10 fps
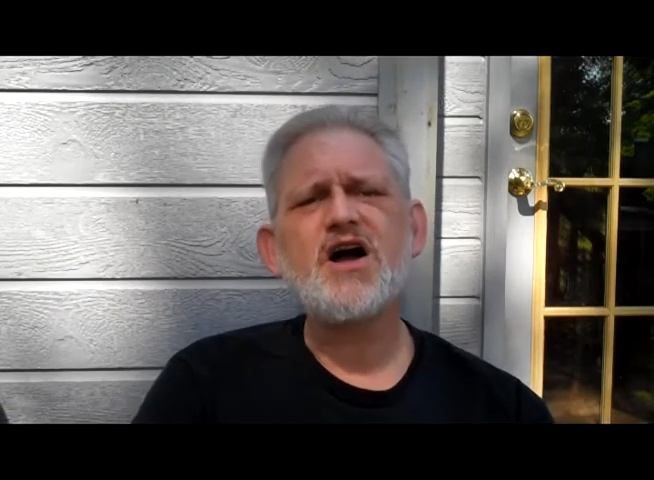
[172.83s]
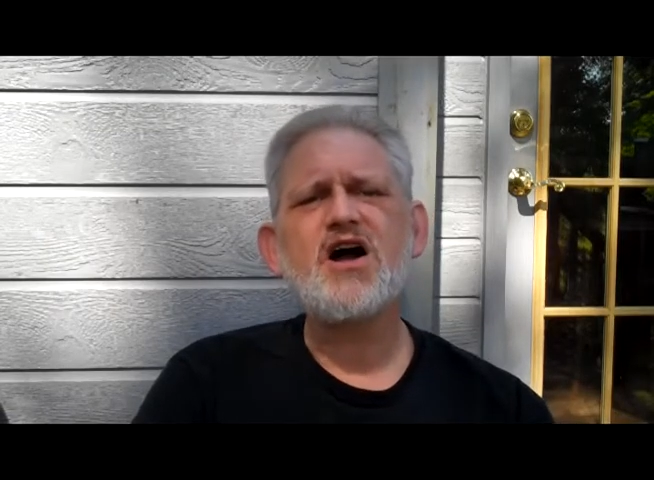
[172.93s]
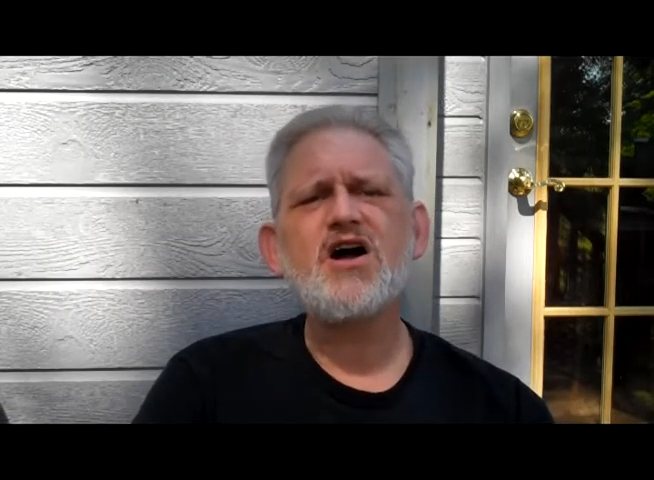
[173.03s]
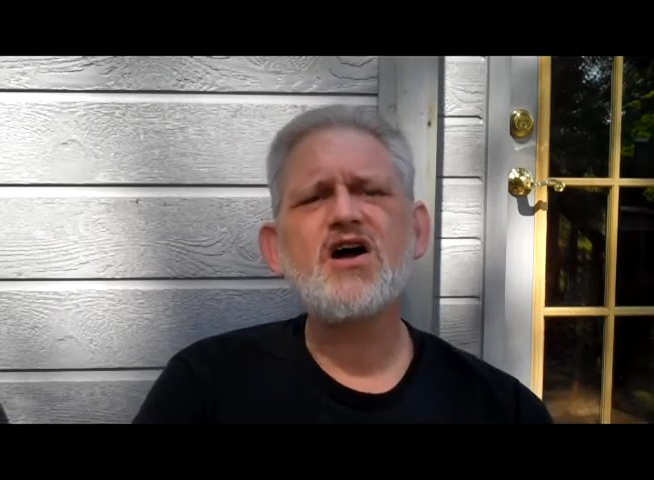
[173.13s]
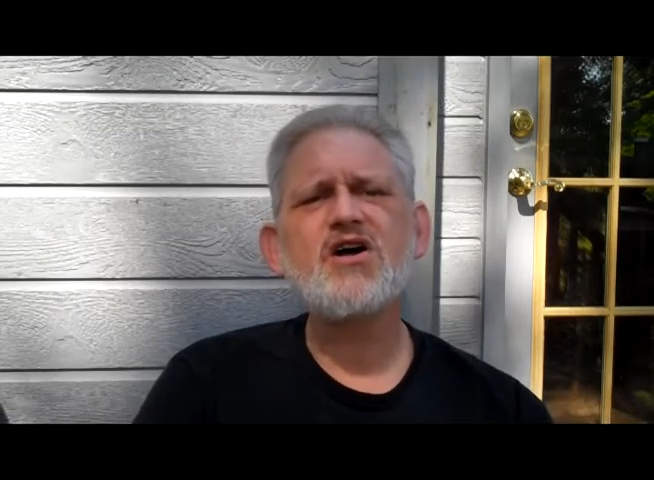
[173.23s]

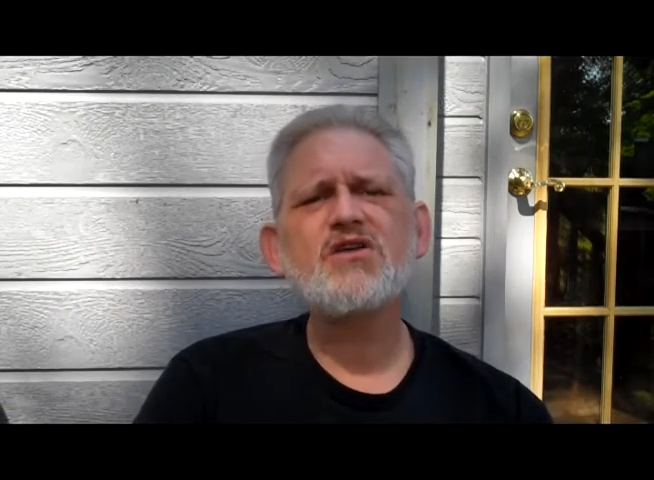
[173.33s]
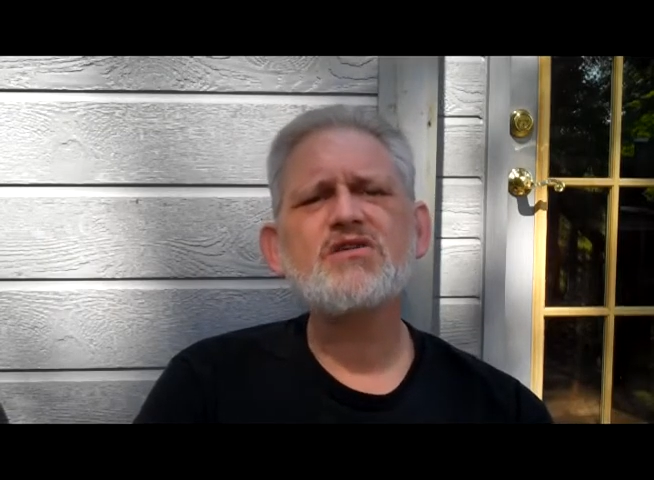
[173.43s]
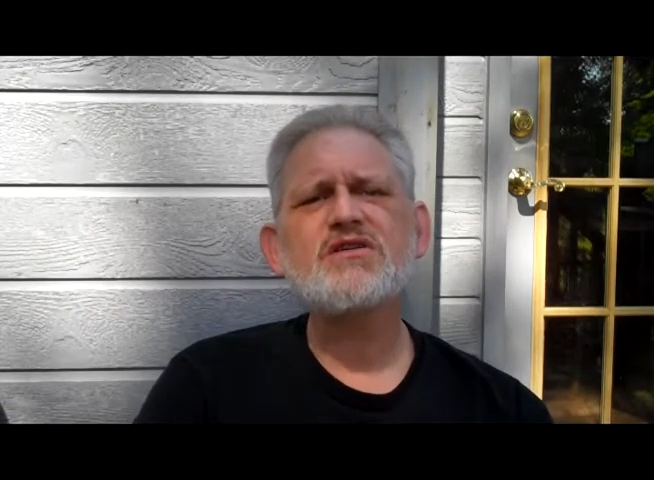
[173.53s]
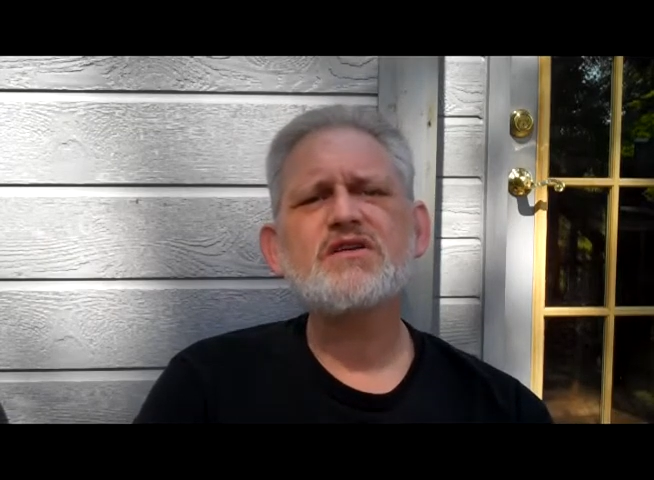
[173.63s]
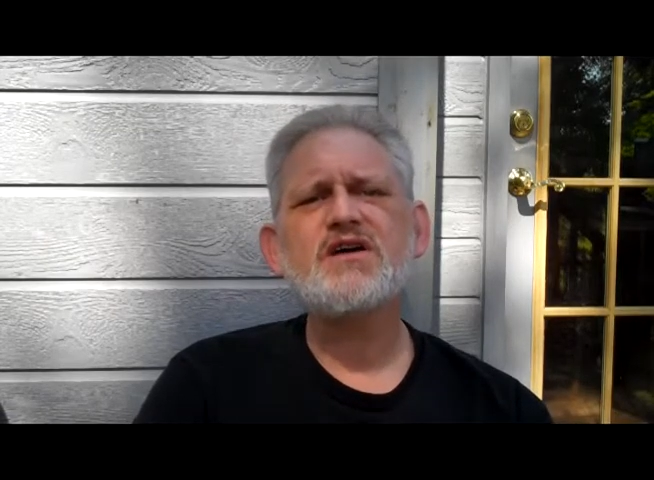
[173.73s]

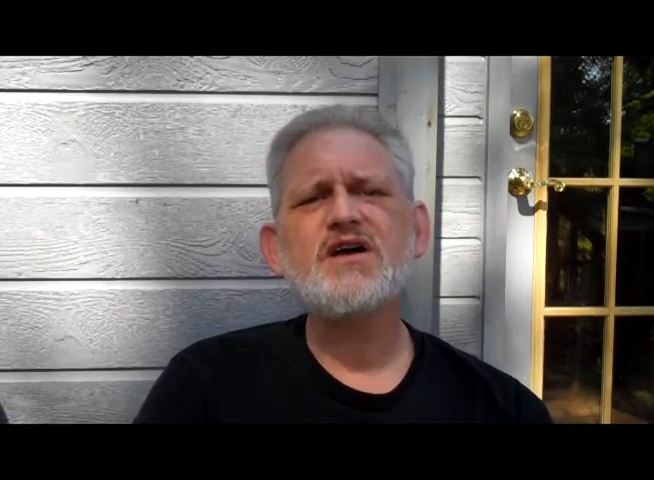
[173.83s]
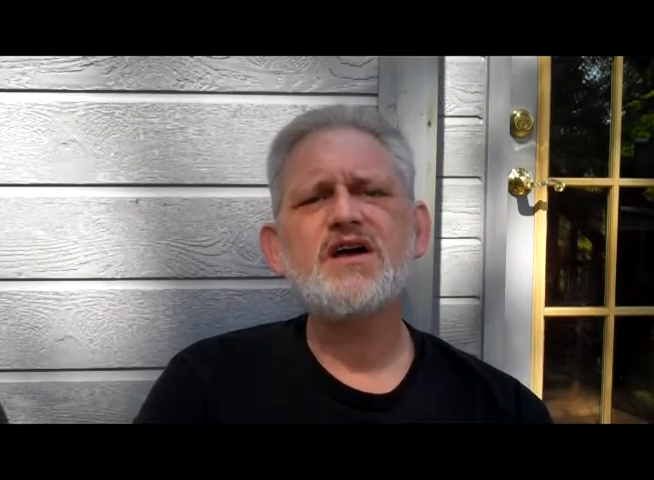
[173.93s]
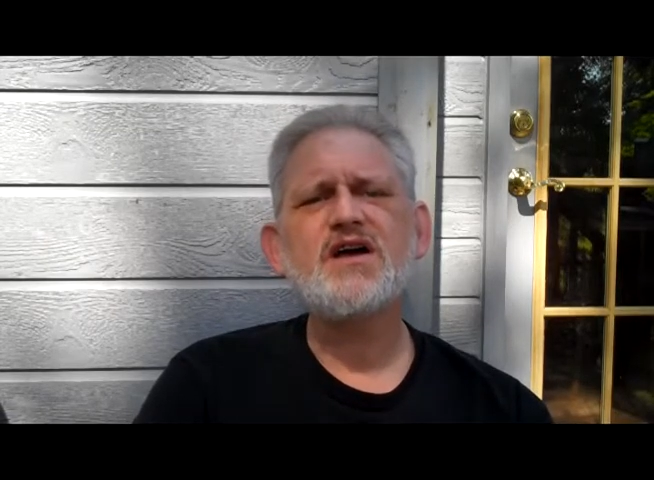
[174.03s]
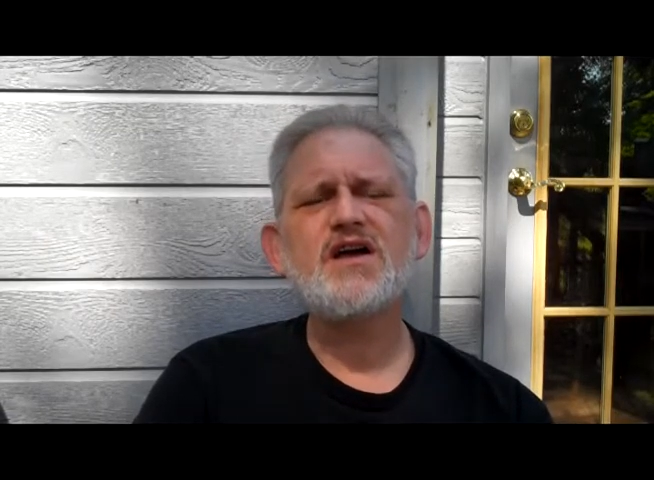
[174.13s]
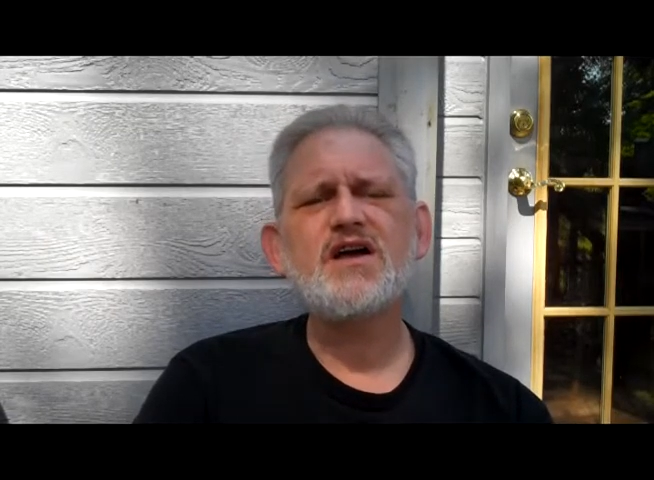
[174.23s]
heart
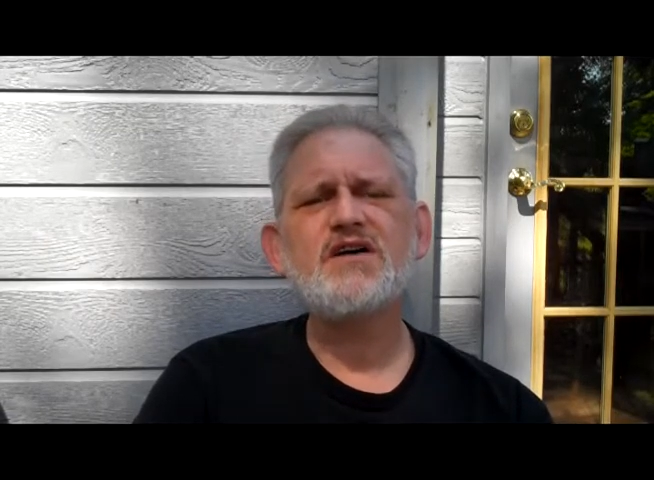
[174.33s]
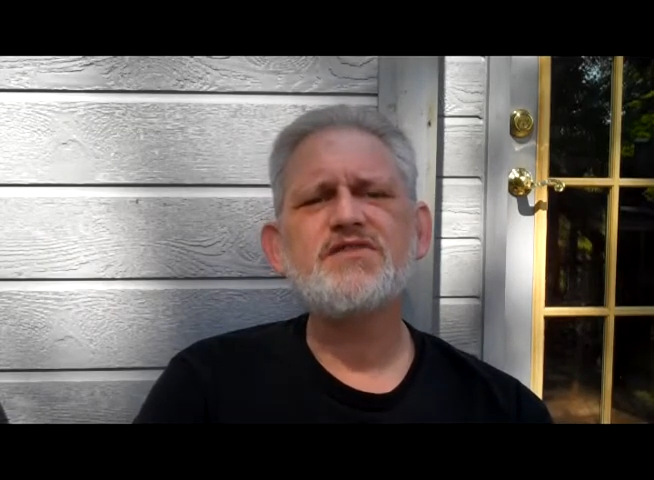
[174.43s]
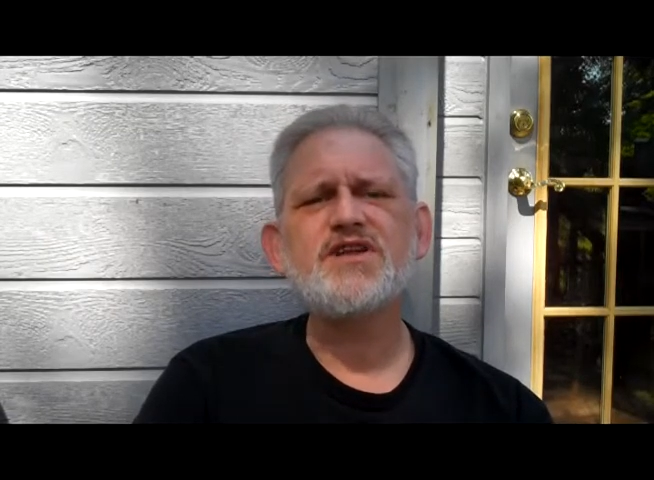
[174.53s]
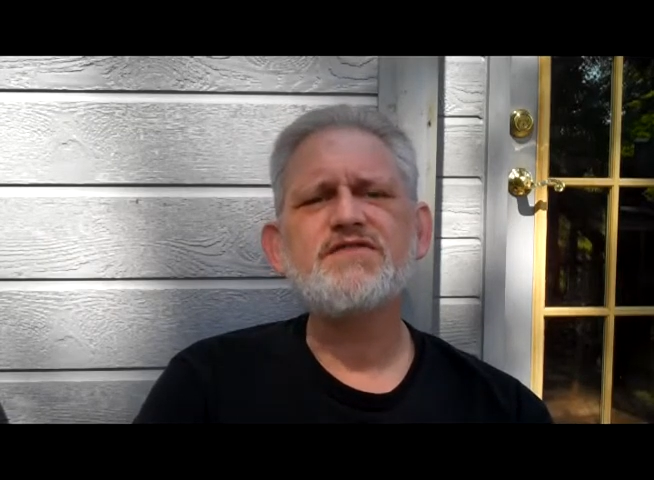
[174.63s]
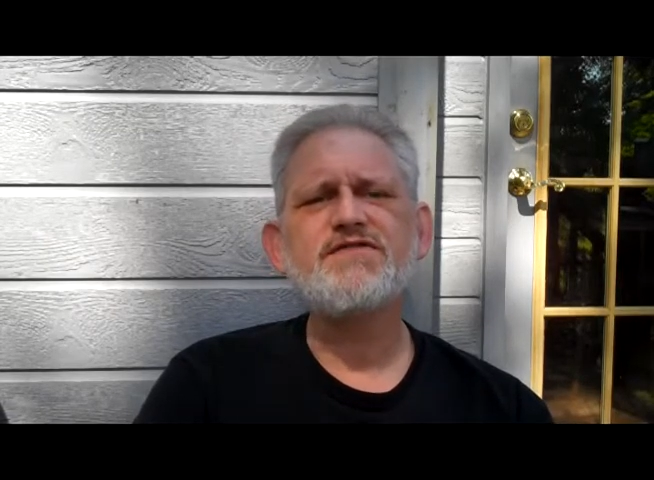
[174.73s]

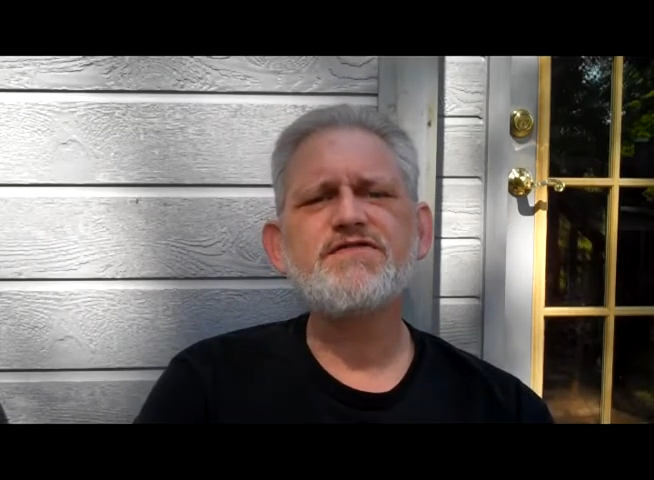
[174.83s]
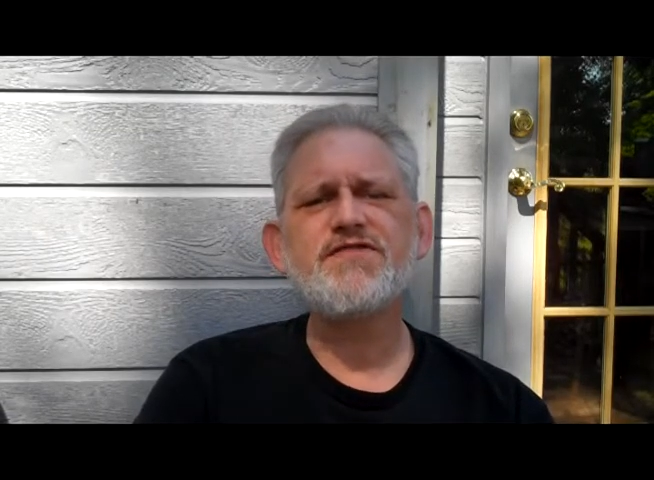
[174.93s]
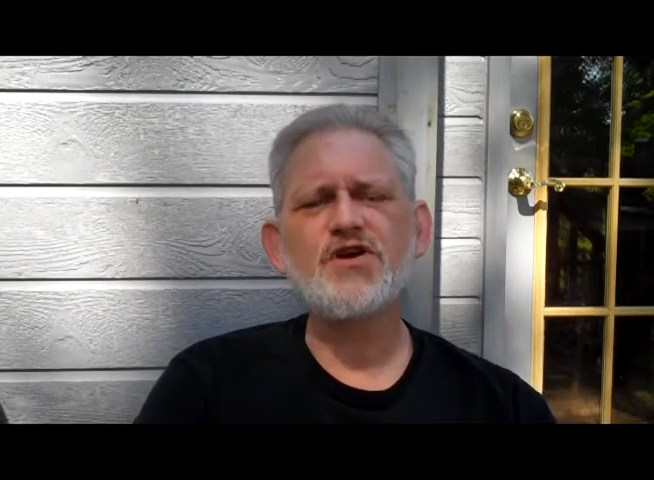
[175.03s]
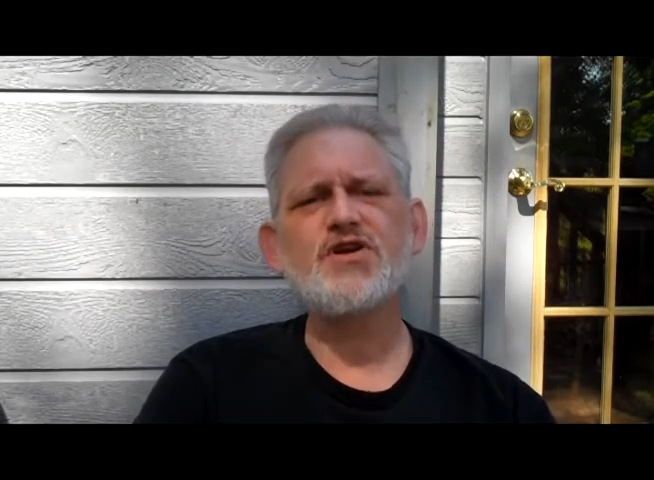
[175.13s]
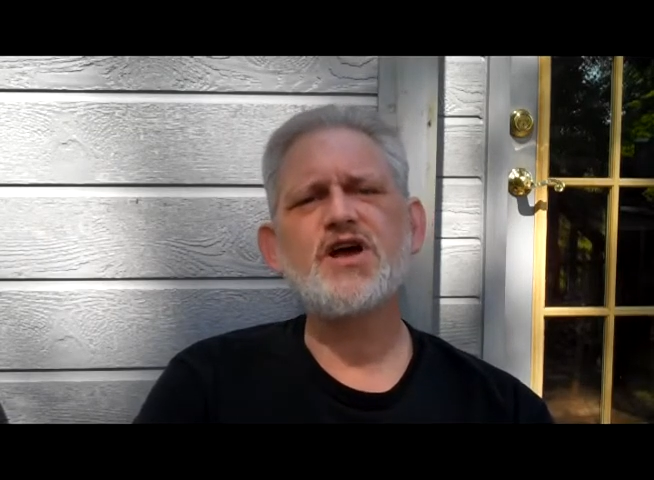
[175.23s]
of an
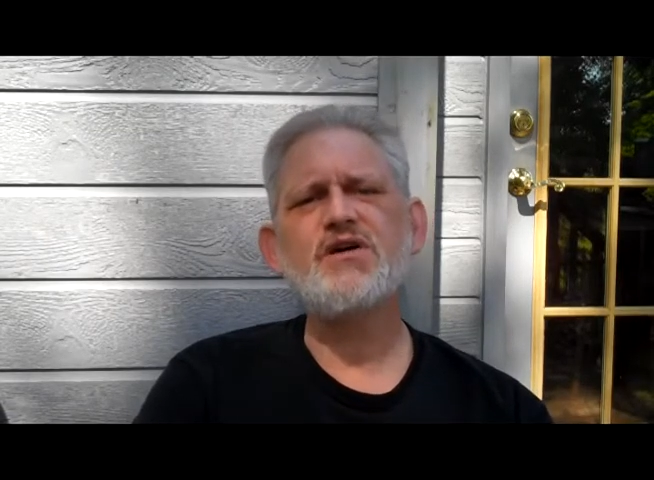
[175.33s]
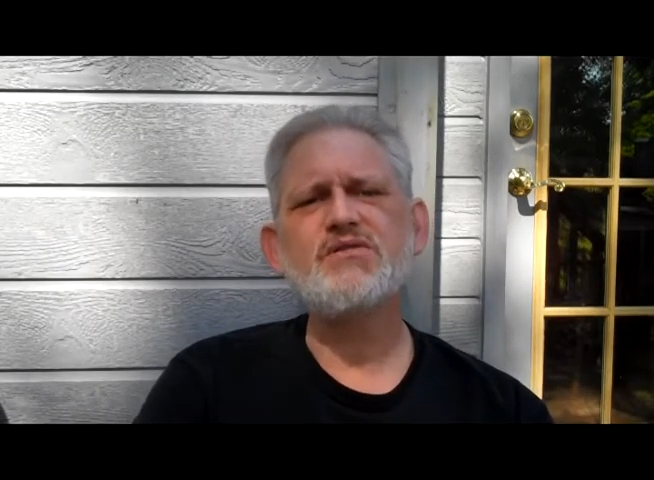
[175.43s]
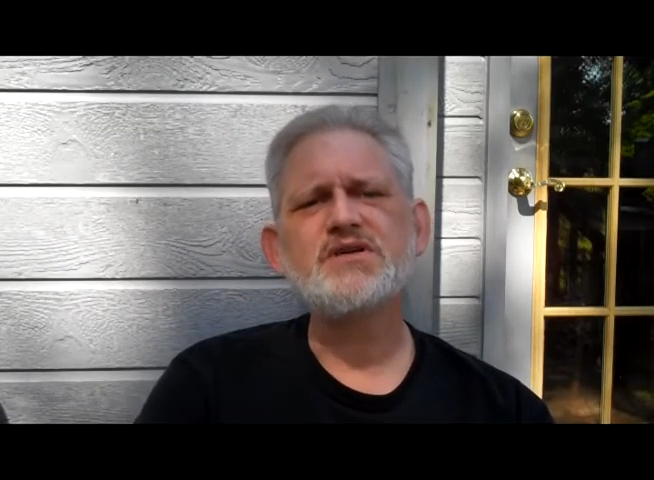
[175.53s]
inferno.